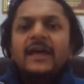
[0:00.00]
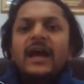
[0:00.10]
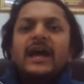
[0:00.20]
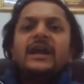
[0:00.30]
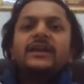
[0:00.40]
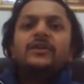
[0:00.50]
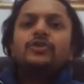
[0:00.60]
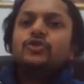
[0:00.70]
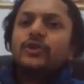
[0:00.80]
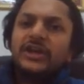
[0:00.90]
and
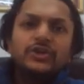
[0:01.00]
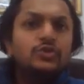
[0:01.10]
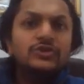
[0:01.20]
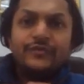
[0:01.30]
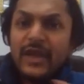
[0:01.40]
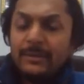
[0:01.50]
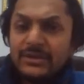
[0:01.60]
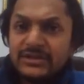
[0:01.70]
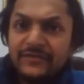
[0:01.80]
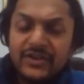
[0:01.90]
you can use
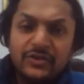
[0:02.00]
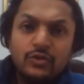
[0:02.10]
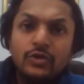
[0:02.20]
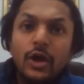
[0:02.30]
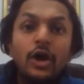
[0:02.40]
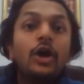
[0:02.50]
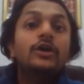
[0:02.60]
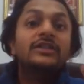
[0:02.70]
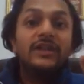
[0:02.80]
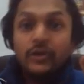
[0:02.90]
Fleming's left hand rule
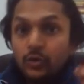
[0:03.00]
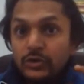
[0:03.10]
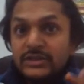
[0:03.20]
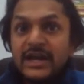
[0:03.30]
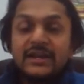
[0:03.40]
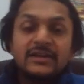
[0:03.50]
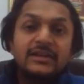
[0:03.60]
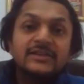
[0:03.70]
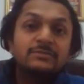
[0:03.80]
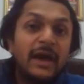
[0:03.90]
or the rule that
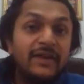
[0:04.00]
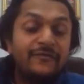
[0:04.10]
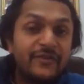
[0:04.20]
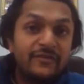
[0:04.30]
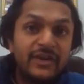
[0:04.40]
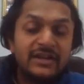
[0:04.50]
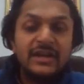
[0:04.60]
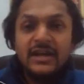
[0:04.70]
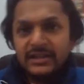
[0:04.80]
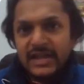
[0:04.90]
is my favorite,
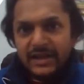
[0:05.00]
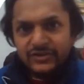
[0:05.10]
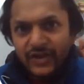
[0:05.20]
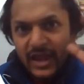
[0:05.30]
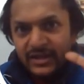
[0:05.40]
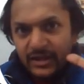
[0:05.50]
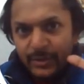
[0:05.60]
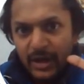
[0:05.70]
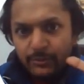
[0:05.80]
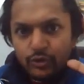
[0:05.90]
that is right hand
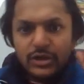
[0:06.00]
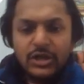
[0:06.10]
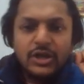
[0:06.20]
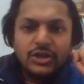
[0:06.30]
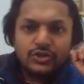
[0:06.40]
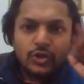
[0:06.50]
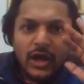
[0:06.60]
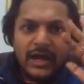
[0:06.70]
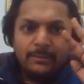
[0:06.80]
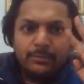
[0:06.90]
palm rule. So
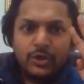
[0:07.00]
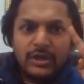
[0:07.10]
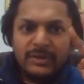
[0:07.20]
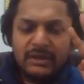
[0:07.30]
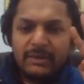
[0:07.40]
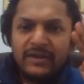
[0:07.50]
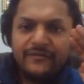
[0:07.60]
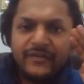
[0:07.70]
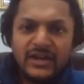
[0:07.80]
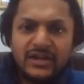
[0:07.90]
I am keeping my
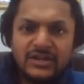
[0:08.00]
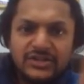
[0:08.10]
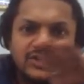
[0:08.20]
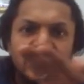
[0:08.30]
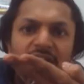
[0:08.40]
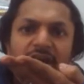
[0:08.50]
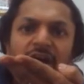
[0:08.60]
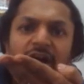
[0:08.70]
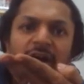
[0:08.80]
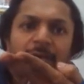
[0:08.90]
fingers
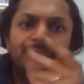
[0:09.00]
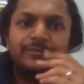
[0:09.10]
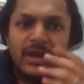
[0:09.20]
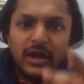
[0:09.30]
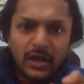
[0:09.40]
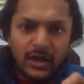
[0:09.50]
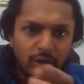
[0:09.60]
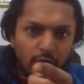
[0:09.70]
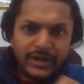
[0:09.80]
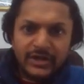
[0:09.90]

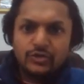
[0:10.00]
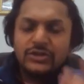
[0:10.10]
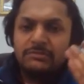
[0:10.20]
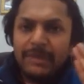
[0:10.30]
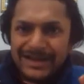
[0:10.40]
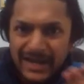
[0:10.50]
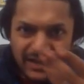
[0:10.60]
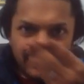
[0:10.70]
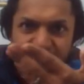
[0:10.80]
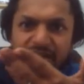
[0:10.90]
according to the
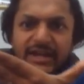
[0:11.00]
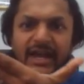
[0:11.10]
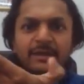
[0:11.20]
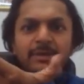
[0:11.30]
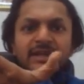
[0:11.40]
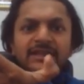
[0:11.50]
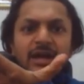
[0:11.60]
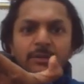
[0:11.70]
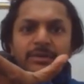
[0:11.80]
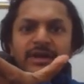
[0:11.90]
magnetic field, and my
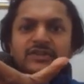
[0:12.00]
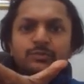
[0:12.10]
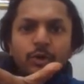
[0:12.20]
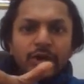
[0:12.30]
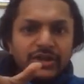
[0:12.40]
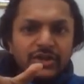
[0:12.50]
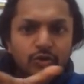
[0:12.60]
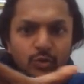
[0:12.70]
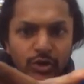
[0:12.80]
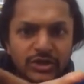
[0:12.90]
thumb is pointing
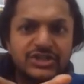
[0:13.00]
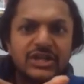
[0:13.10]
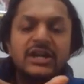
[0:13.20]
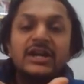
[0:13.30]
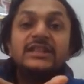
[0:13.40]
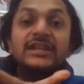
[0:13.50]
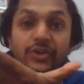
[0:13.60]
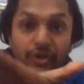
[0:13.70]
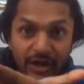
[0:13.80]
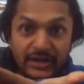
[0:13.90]
towards the
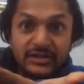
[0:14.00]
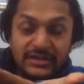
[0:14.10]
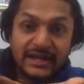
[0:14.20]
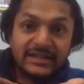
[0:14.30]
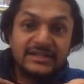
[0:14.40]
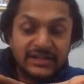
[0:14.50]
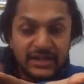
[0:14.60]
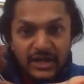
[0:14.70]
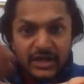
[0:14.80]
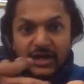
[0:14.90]
current that is
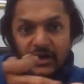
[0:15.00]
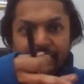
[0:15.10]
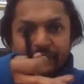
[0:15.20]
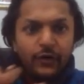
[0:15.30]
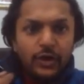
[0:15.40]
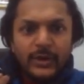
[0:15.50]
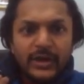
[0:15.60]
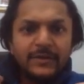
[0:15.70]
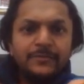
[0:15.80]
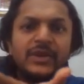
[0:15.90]
following,